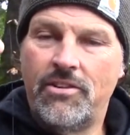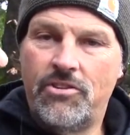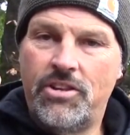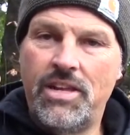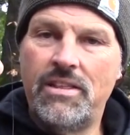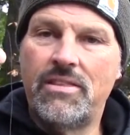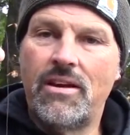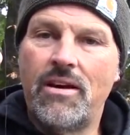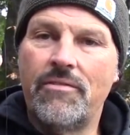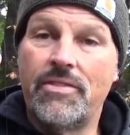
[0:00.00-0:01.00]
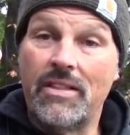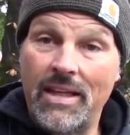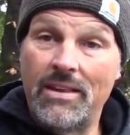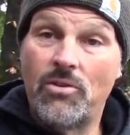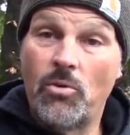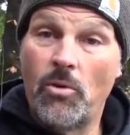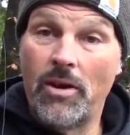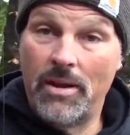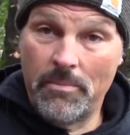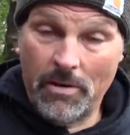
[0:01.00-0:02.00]
sheath of the
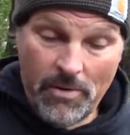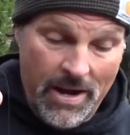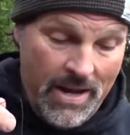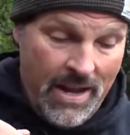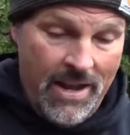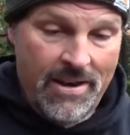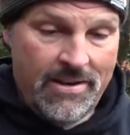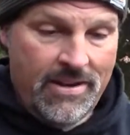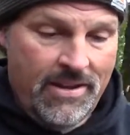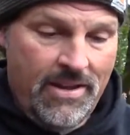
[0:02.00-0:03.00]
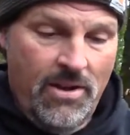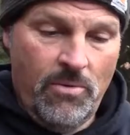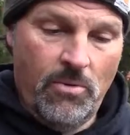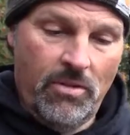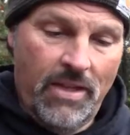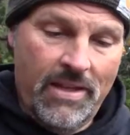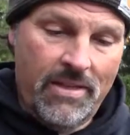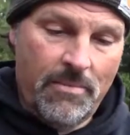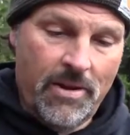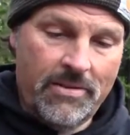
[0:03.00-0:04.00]
Leadcore in my right hand. We'll lay
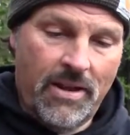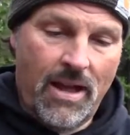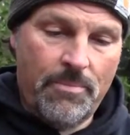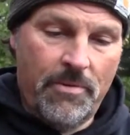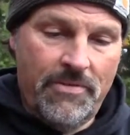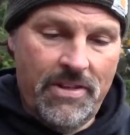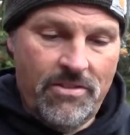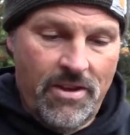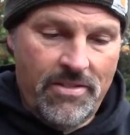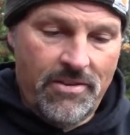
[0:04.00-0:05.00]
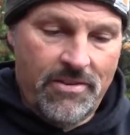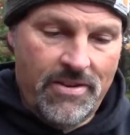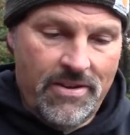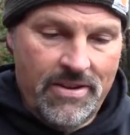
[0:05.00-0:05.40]
them on top of each other.